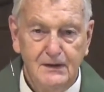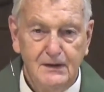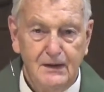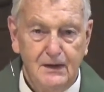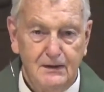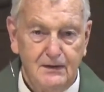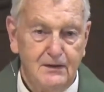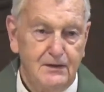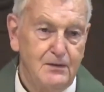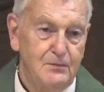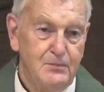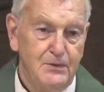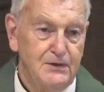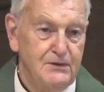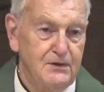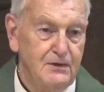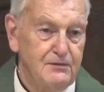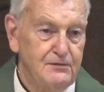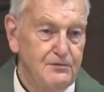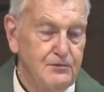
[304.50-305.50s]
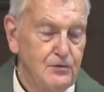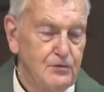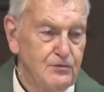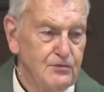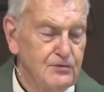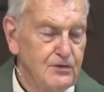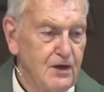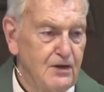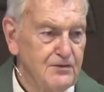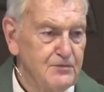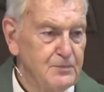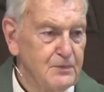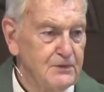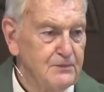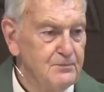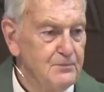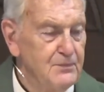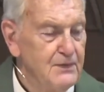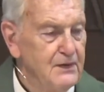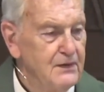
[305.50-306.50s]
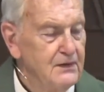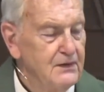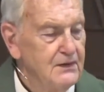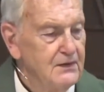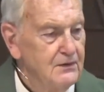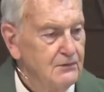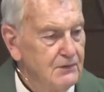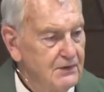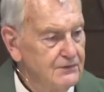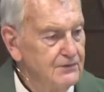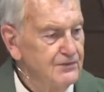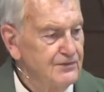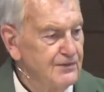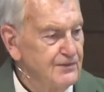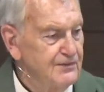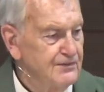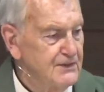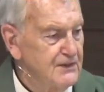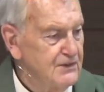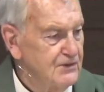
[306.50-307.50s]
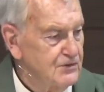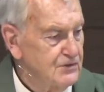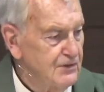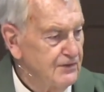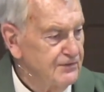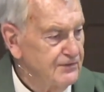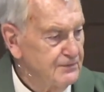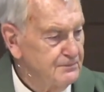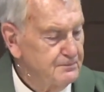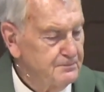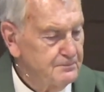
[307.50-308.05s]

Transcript: a little bit of Luke's gospel. What does this teach us?